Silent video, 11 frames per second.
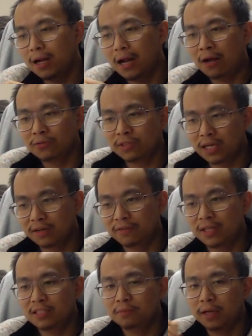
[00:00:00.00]
outside
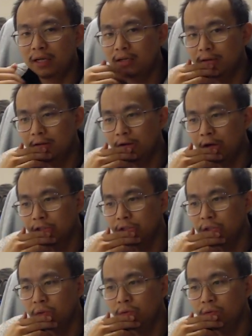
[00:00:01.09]
events might cause
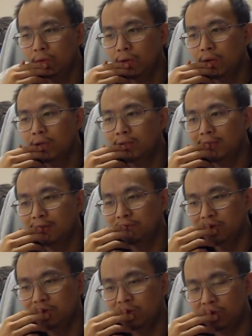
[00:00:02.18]
you to
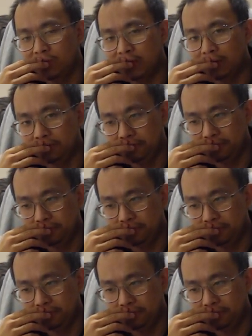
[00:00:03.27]
convince yourself.